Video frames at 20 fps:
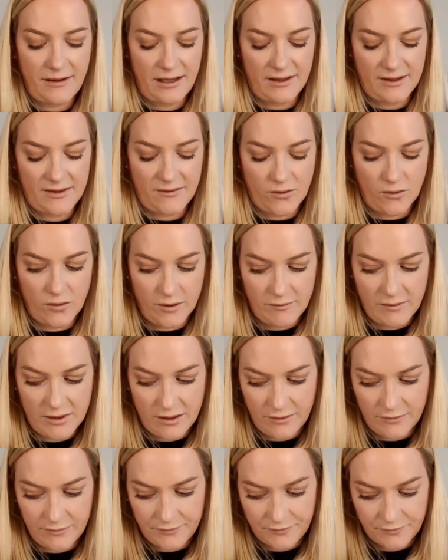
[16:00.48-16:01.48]
is formed.
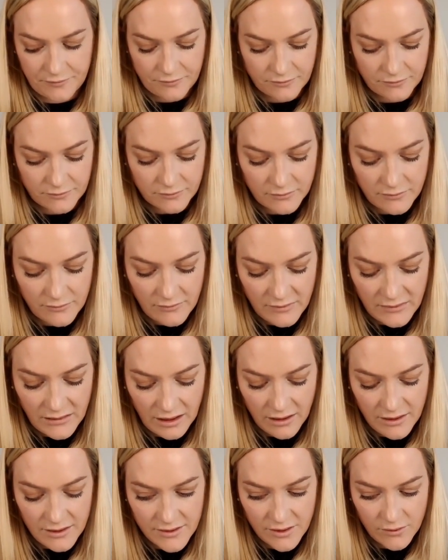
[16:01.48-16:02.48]

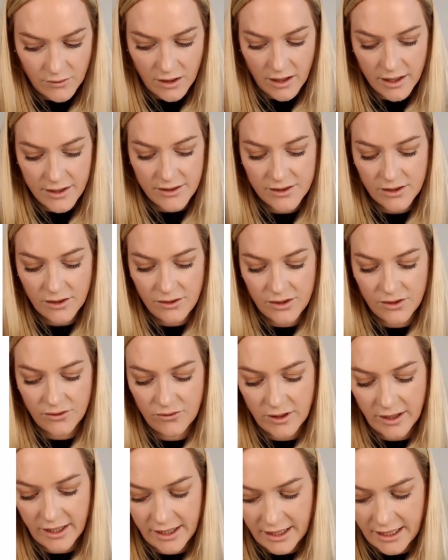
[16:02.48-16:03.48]
So I'm just going to
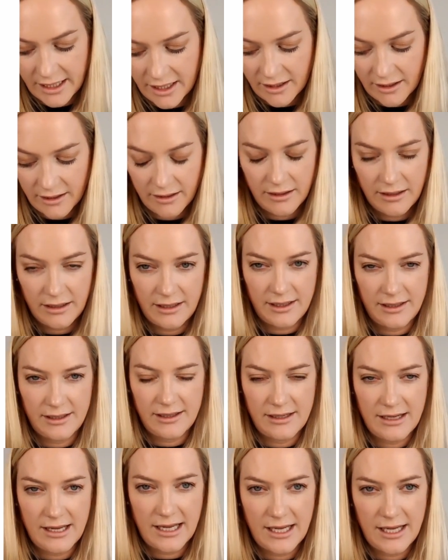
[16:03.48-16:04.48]
write here
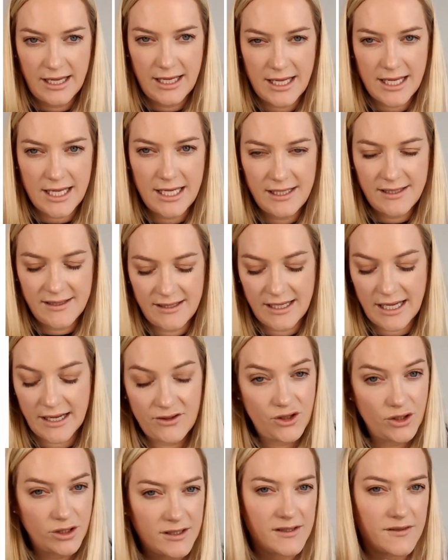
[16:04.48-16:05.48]
EC,
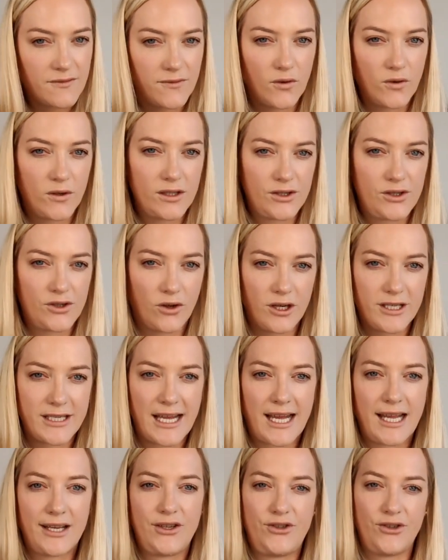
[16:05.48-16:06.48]
just for
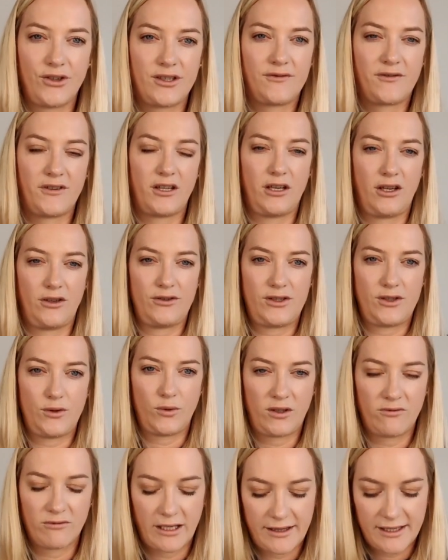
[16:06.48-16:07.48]
shorthand, just for the notes. You
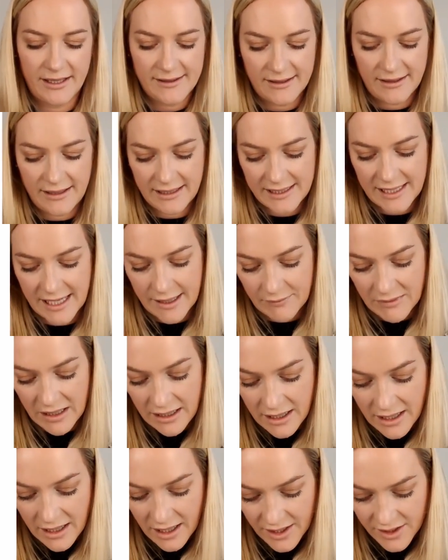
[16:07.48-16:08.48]
wouldn't write this in an exam.
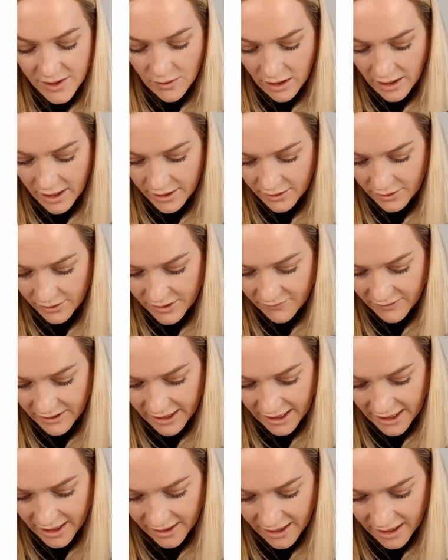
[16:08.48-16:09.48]
So I'm going to write
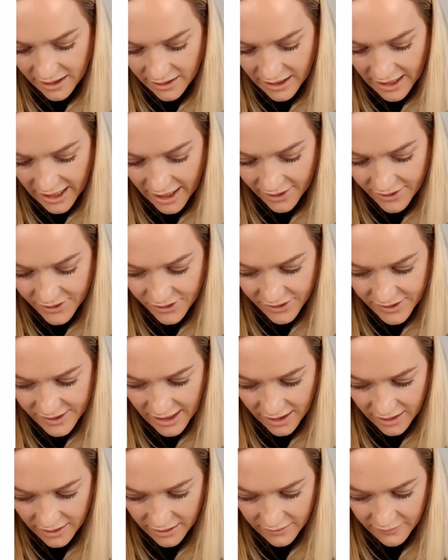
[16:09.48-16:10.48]
here that our
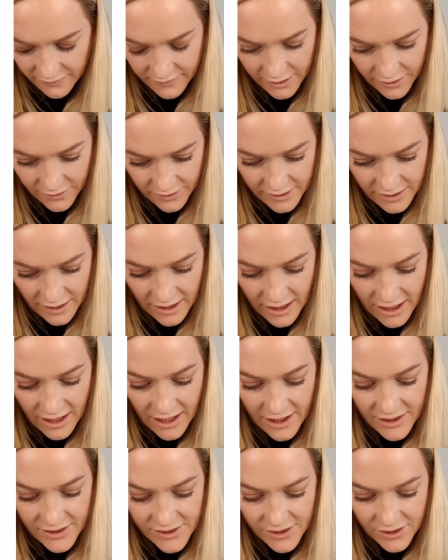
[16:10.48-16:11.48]
extracellular fluid
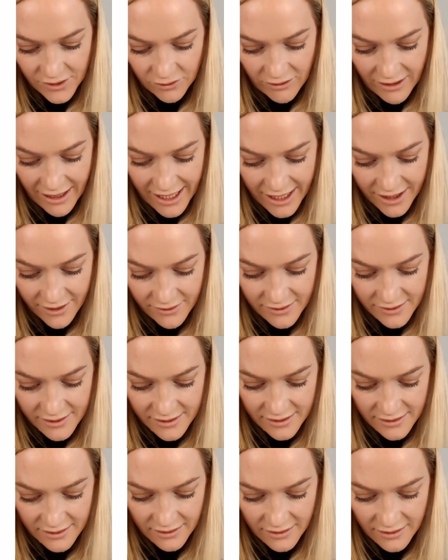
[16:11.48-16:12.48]

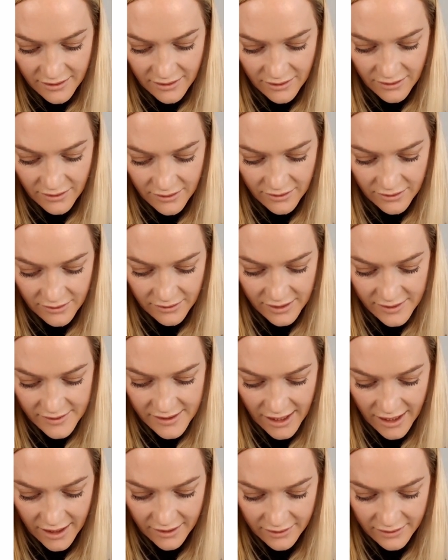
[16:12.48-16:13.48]
surrounds the
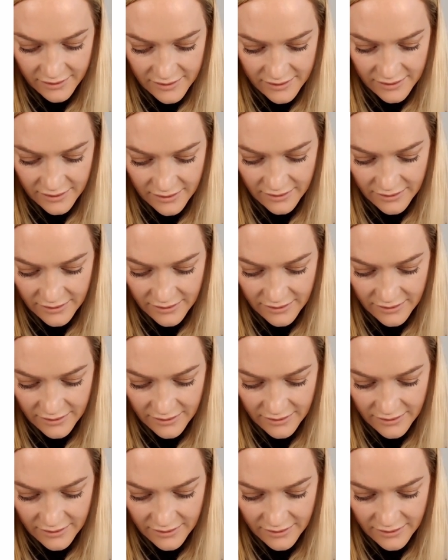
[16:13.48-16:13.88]
cells,